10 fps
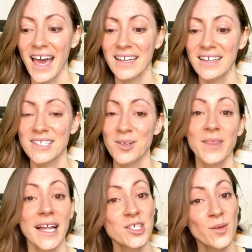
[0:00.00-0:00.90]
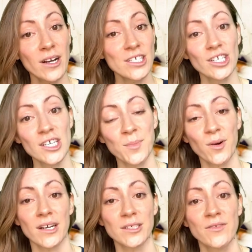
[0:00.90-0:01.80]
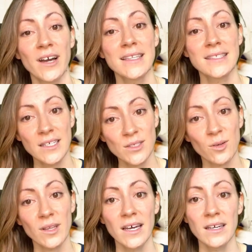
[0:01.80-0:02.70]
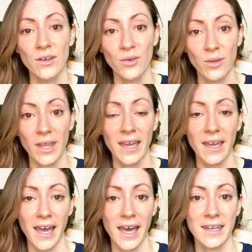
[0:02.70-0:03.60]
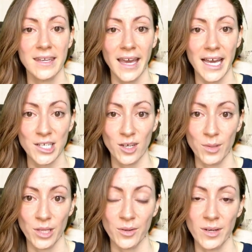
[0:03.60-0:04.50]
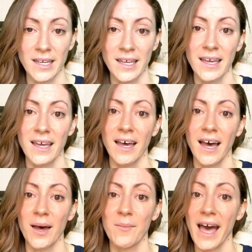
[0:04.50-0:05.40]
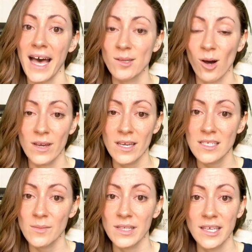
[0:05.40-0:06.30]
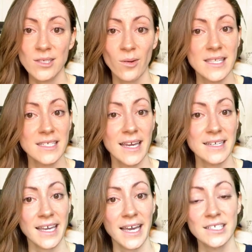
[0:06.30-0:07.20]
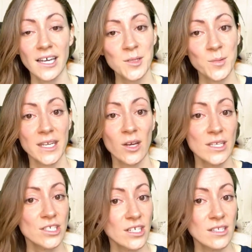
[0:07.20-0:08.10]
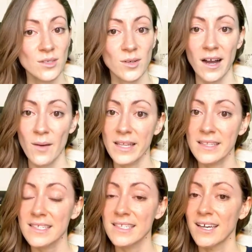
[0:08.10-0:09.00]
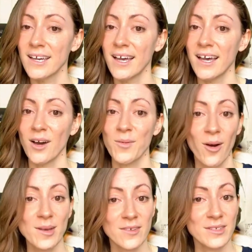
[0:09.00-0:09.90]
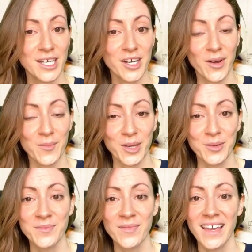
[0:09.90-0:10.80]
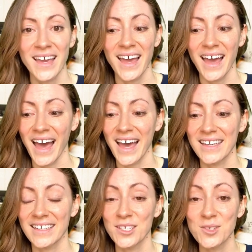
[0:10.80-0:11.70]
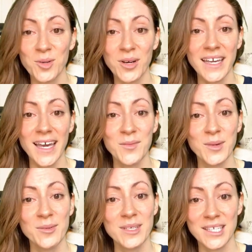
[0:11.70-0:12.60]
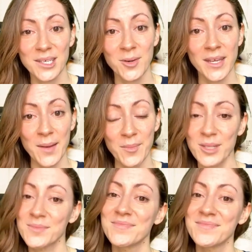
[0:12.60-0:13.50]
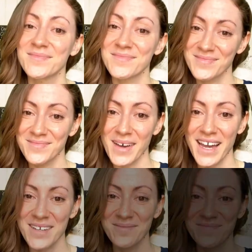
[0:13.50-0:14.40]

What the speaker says: And so that's your March cheese board. You've got St. Tola, Kool-Aid, and Cashel Blue. As always, please don't hesitate to get in touch with any questions or comments. We always love to hear from you. And enjoy, and we will see you in April. Bye.